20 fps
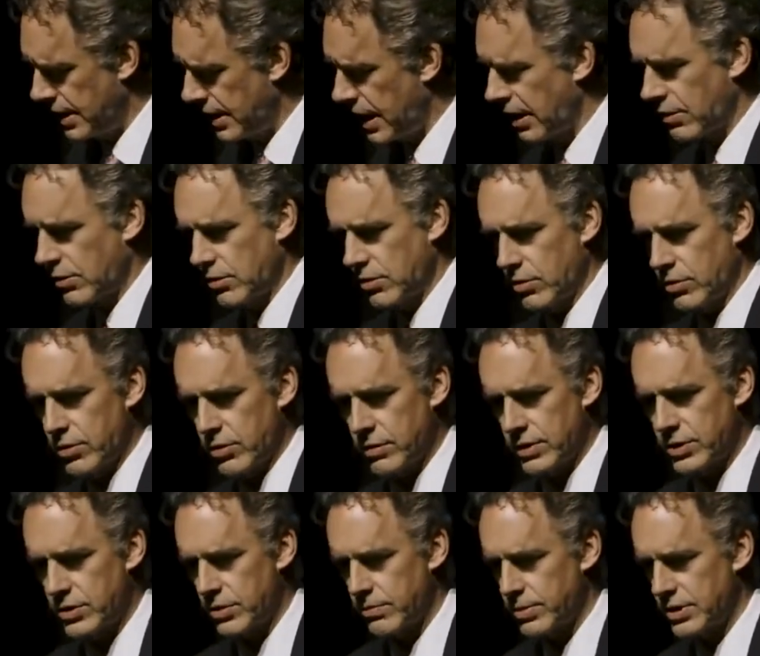how do you know your
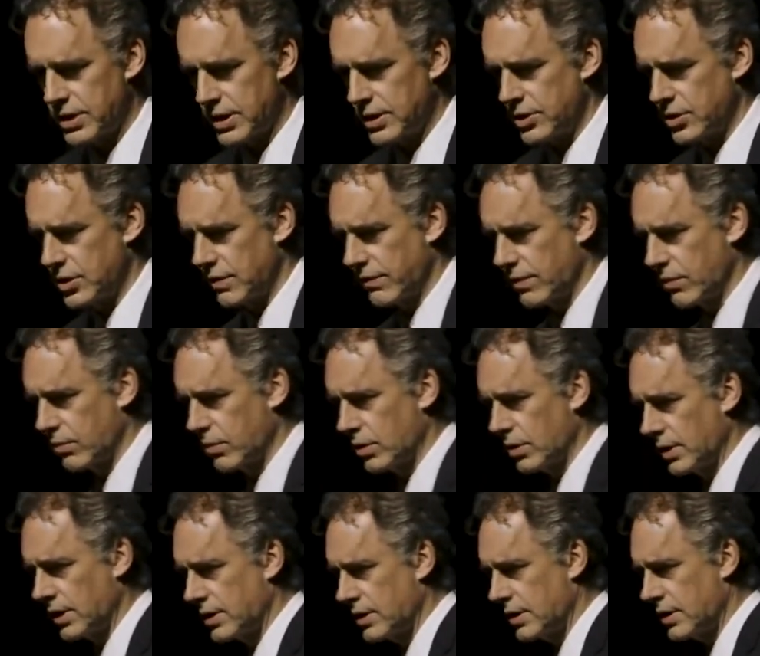interpretation of the
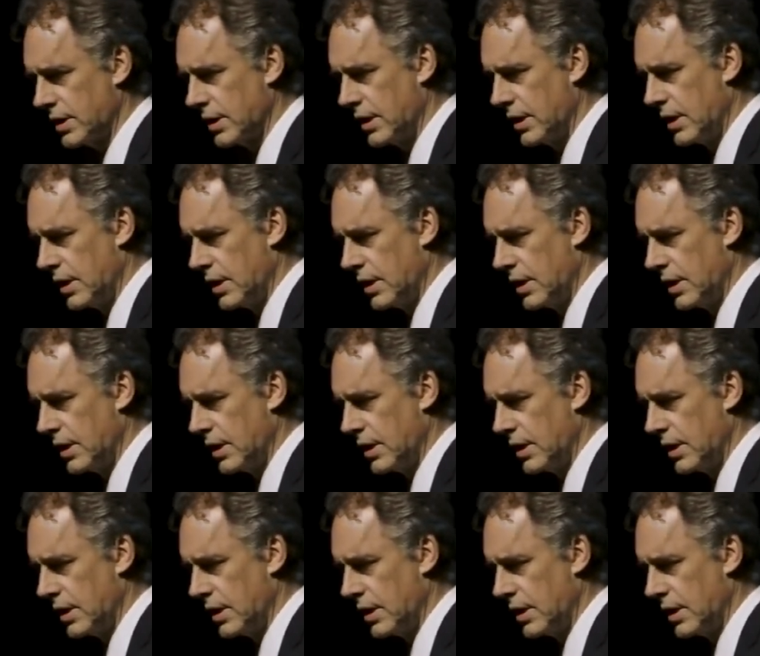world is,